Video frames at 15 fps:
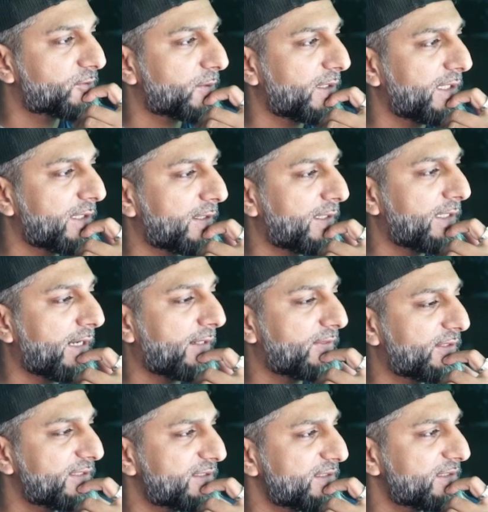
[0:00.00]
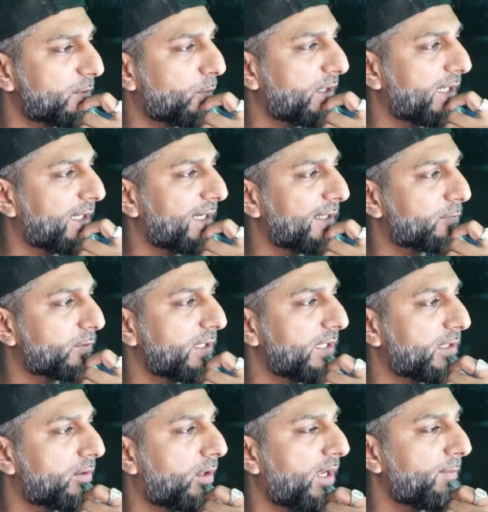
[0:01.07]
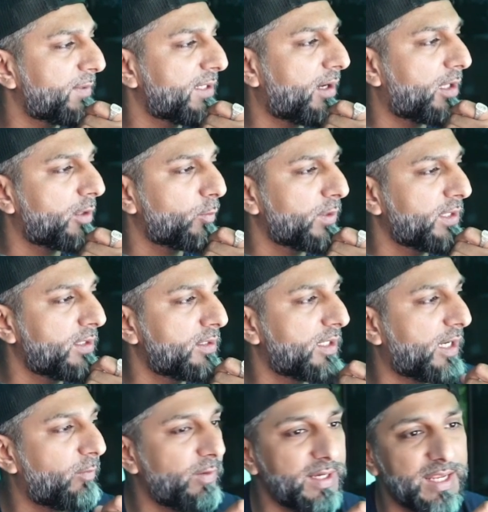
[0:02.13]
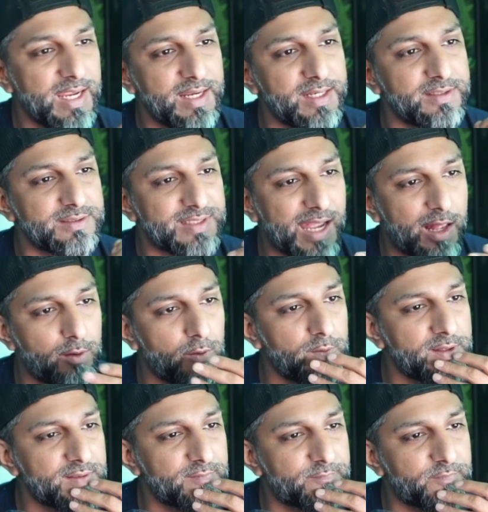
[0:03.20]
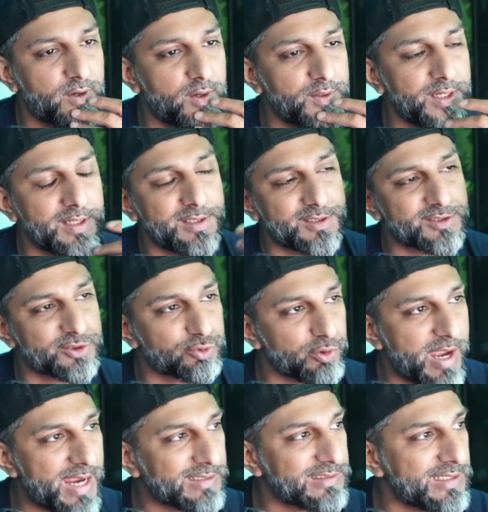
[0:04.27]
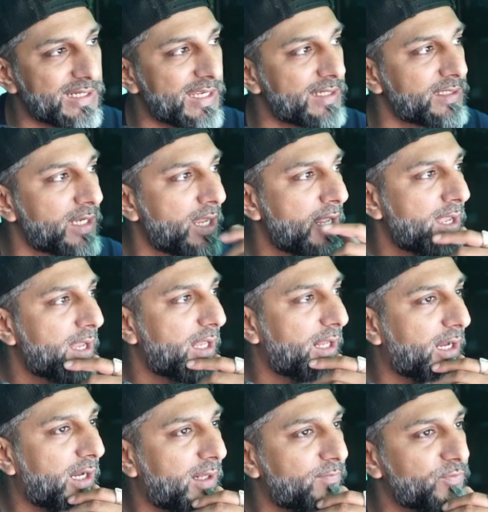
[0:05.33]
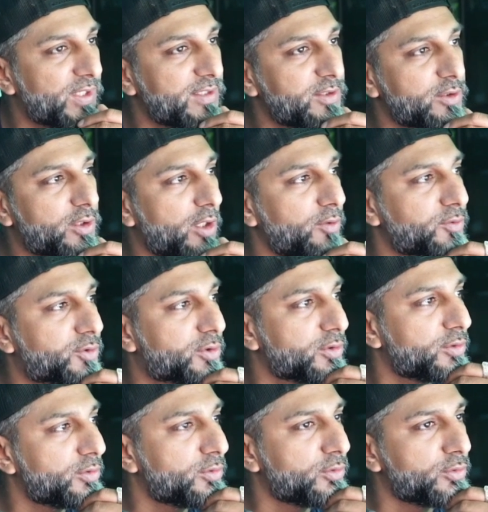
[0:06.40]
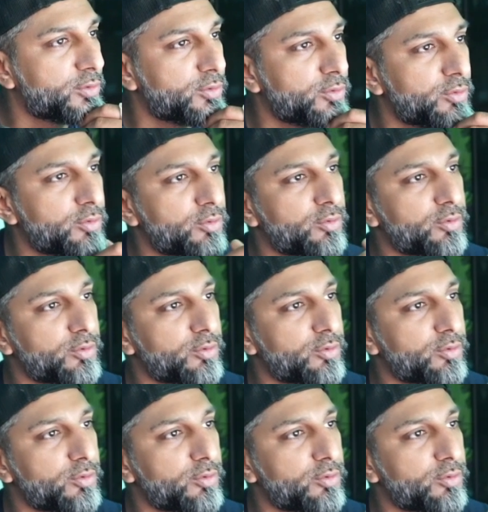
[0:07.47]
right here. And uh, this is the one I like right here, Happy Halloween. I went ahead and downloaded the font and extracted it. Uh, then you go to,